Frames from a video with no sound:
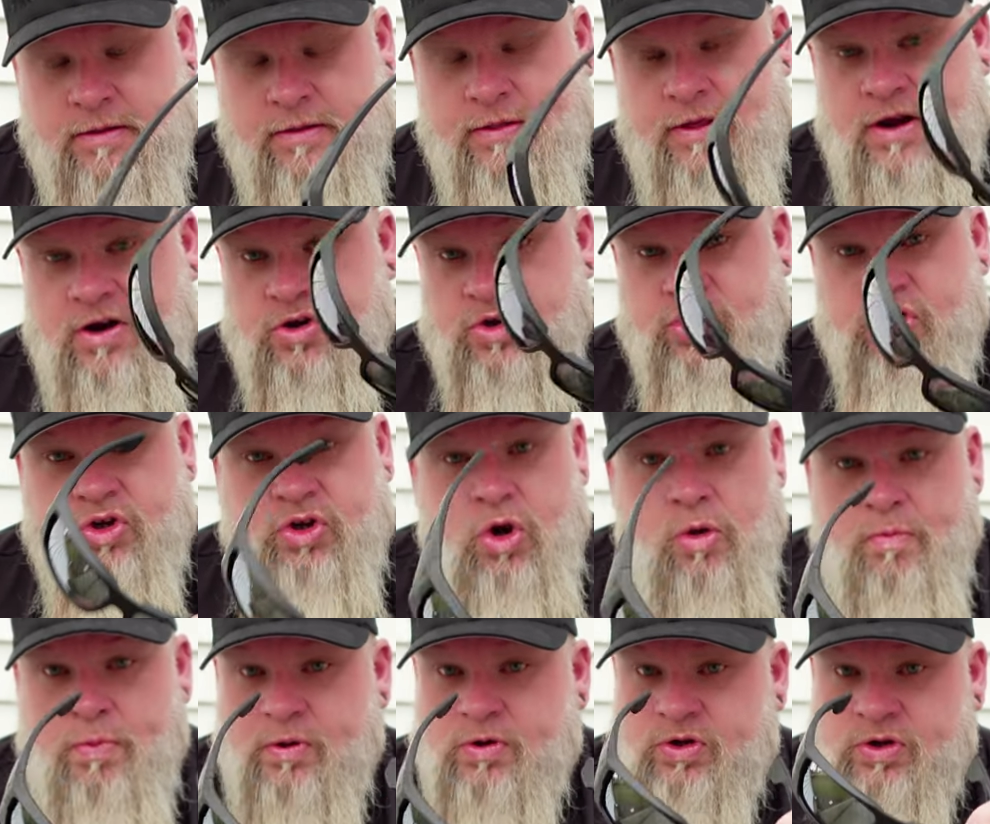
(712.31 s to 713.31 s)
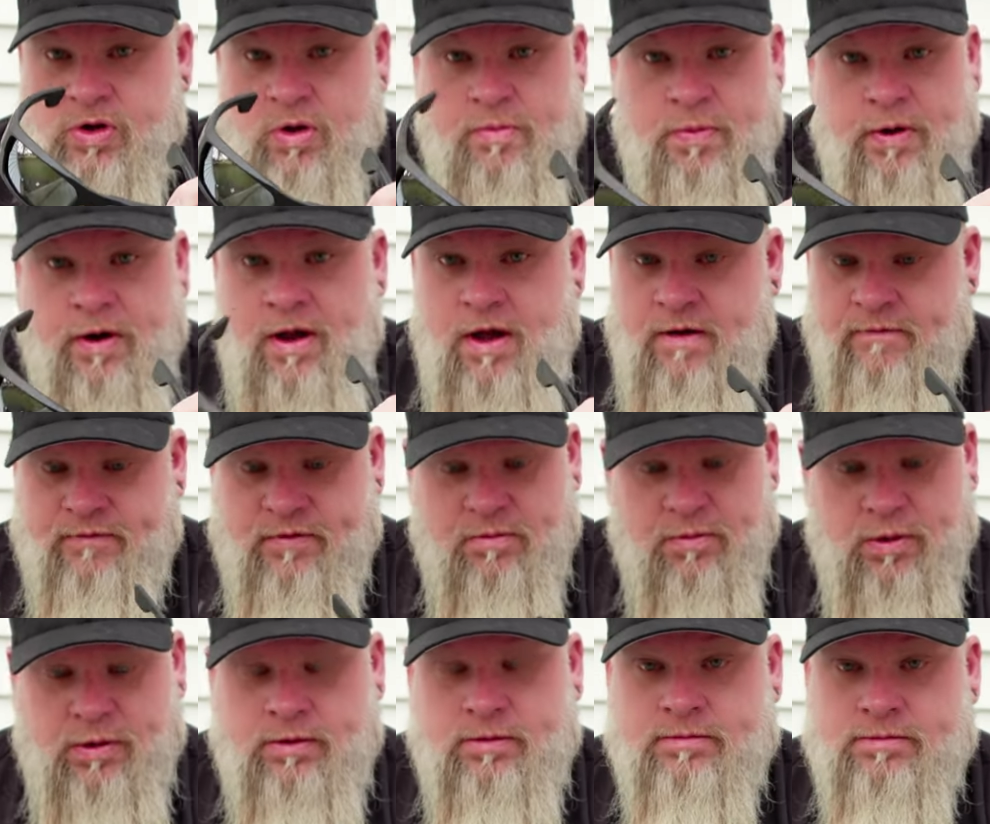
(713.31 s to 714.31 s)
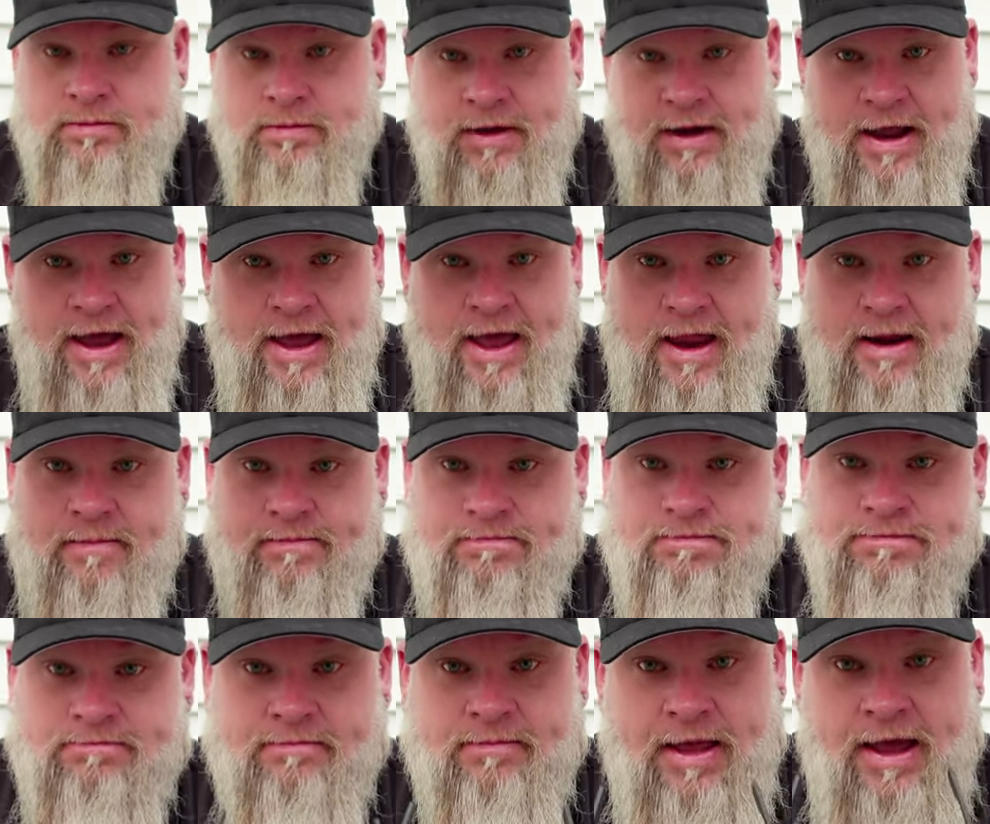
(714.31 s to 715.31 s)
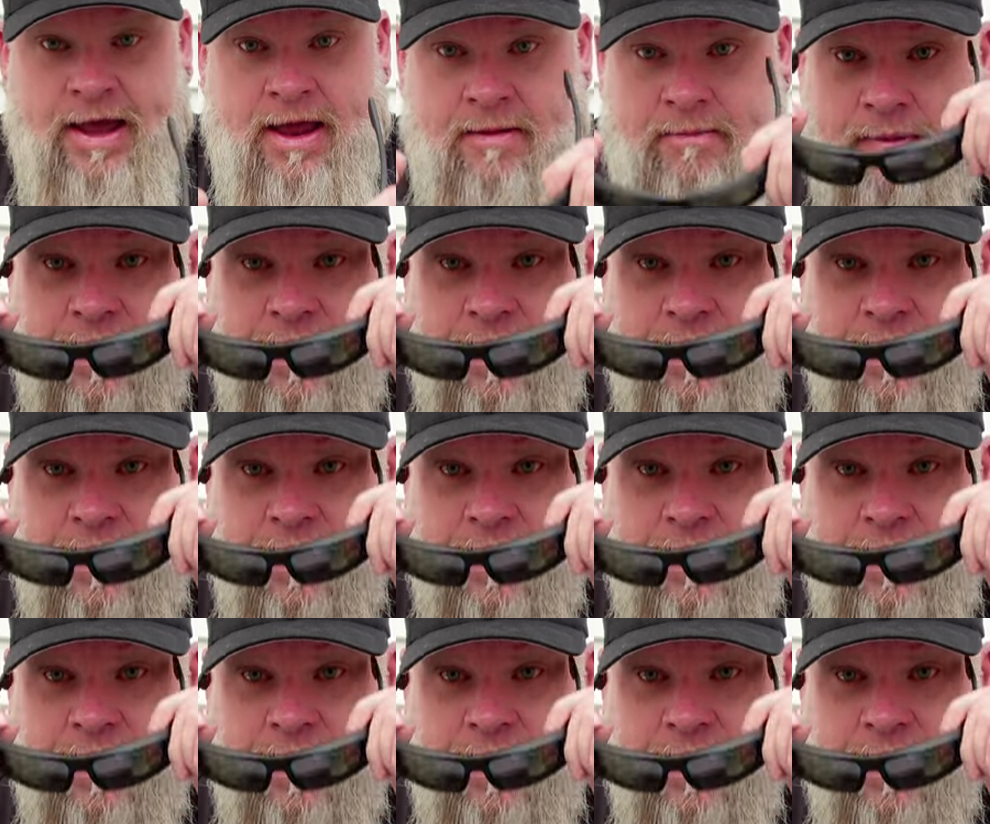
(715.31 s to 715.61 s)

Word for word: They're super, super comfortable. And I got a, I got a